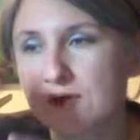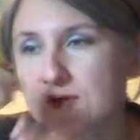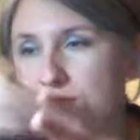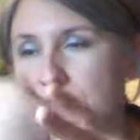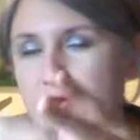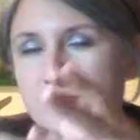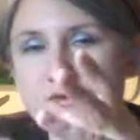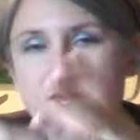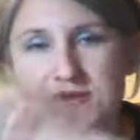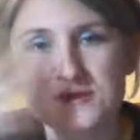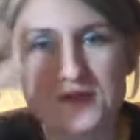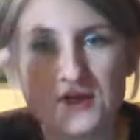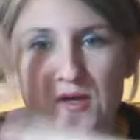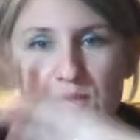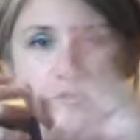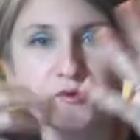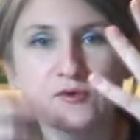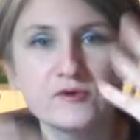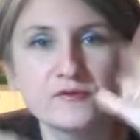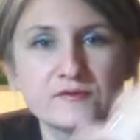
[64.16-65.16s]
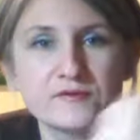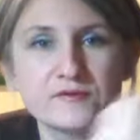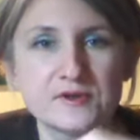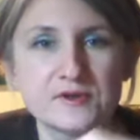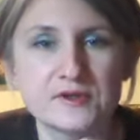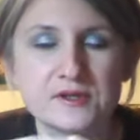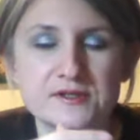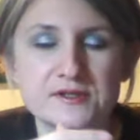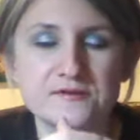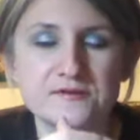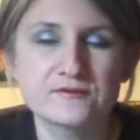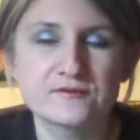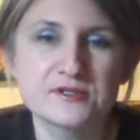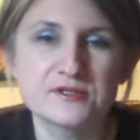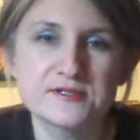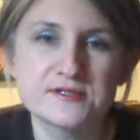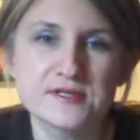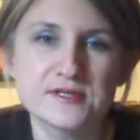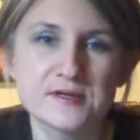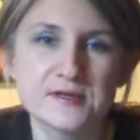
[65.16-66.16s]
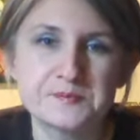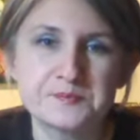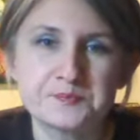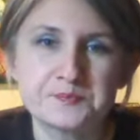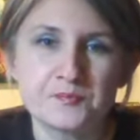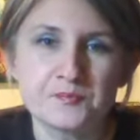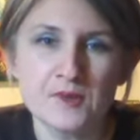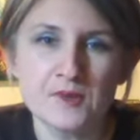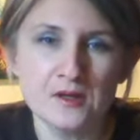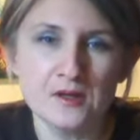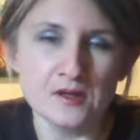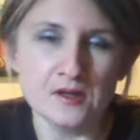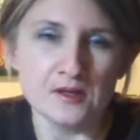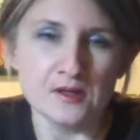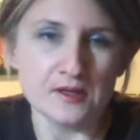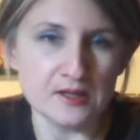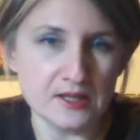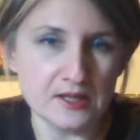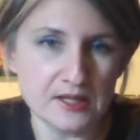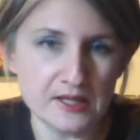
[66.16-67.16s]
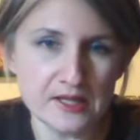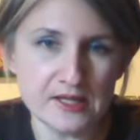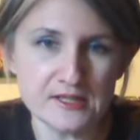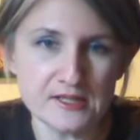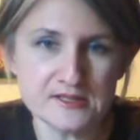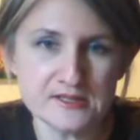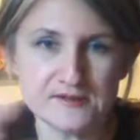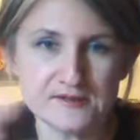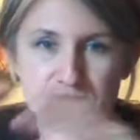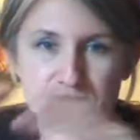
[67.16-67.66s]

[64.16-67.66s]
use a couple of different clays